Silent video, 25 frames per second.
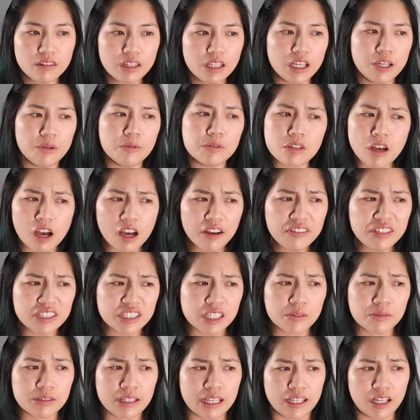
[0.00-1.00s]
and it was obvious
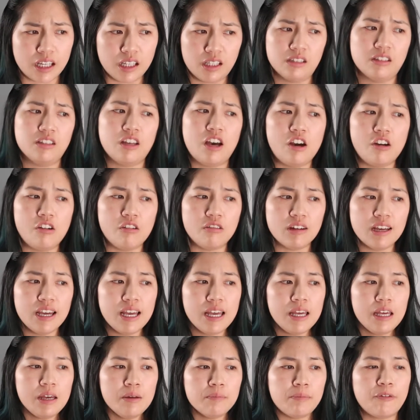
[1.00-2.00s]
he was like alone,
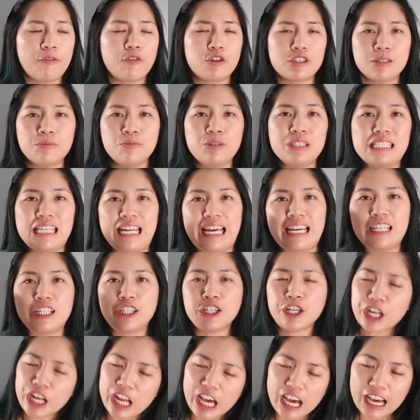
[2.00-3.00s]
but for some reason I
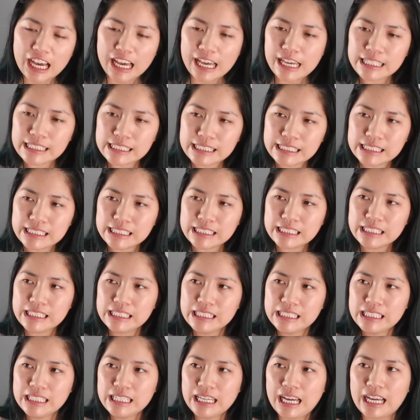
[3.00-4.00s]
could not
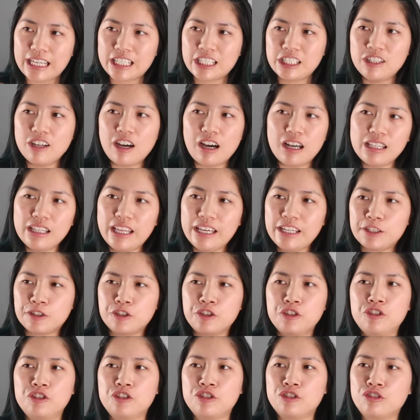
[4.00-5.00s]
like
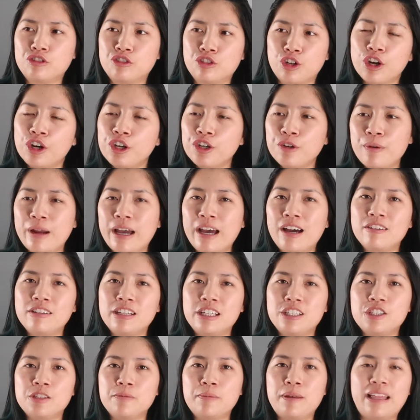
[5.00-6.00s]
turn around
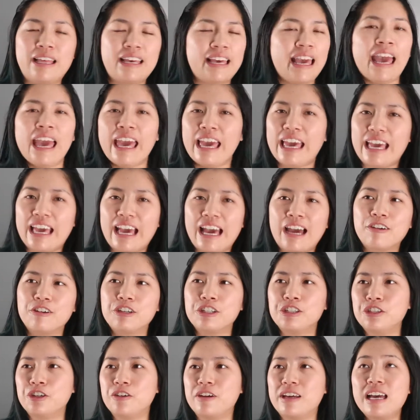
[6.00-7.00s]
and just be like, hey, how are
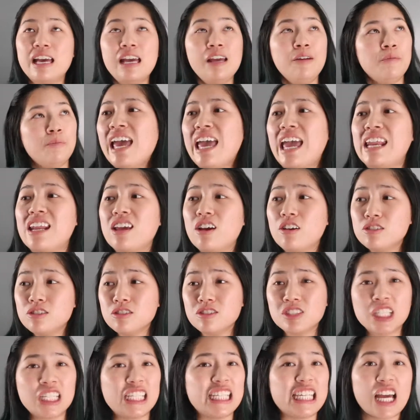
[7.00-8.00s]
you doing? And I
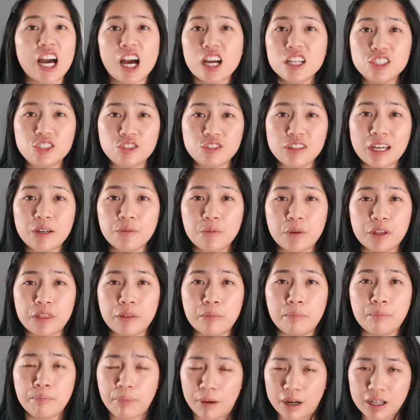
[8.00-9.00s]
also cannot do that with
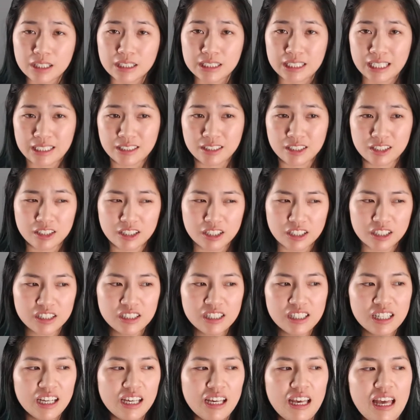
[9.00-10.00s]
the bartender.
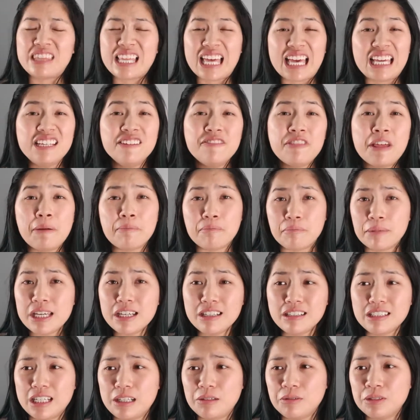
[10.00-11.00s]
At the end of that
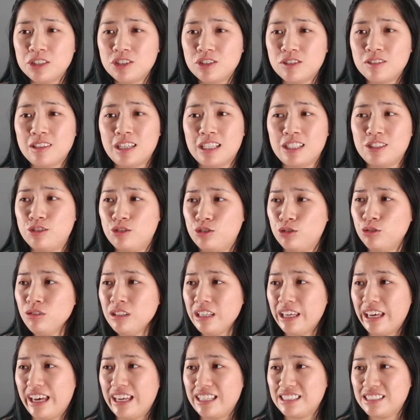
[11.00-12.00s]
meal, I was just like,
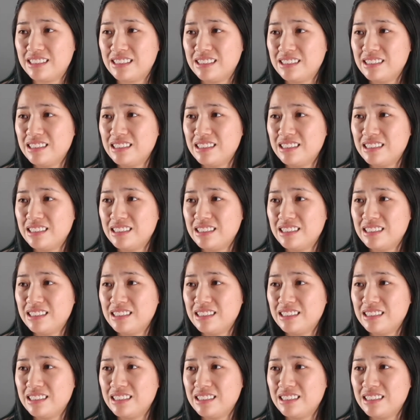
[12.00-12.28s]
Juliet,